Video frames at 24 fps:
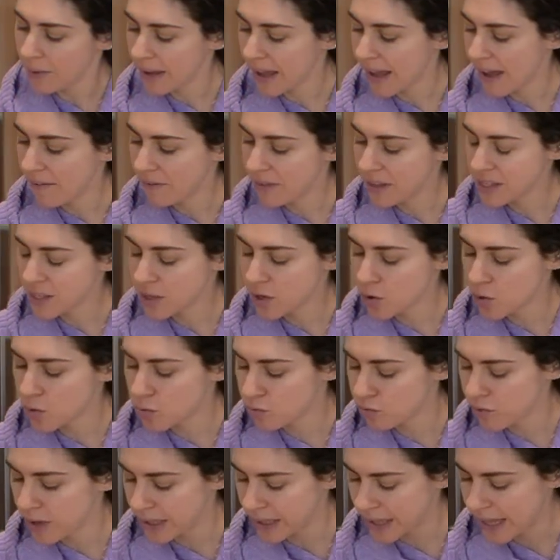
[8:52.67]
I have these
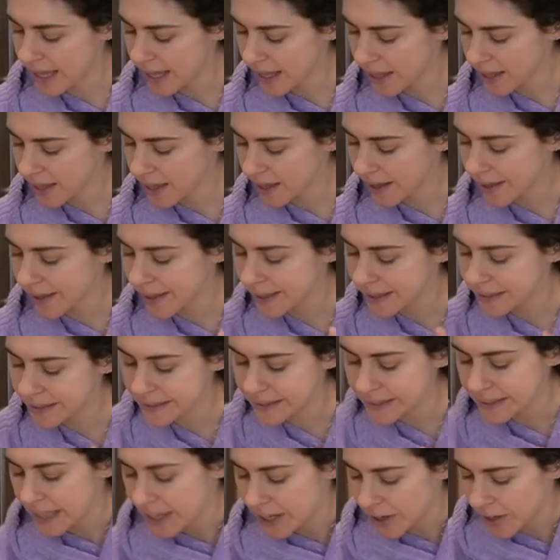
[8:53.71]
acrylic
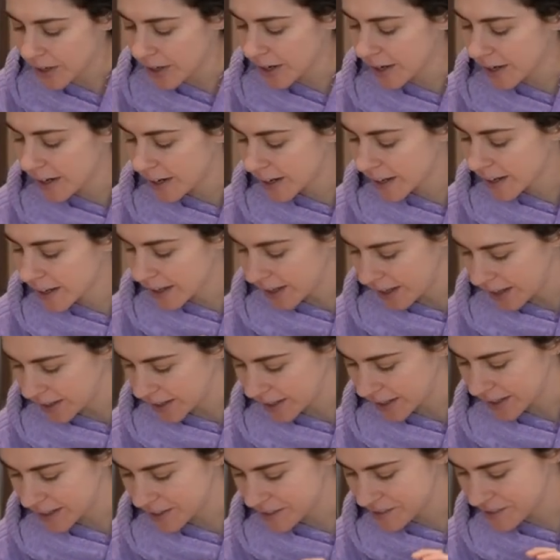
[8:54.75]
glitter
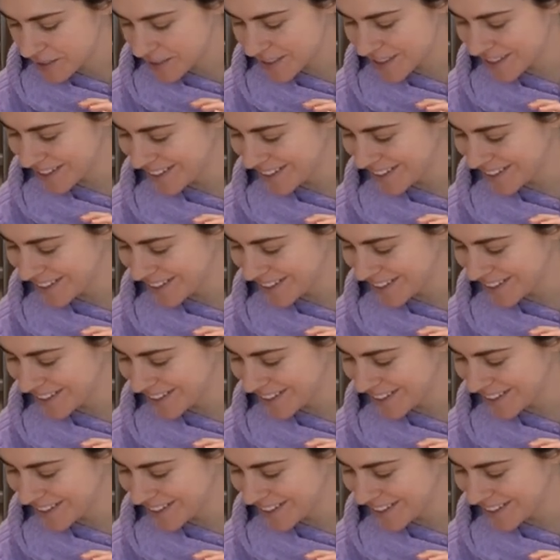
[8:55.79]
colors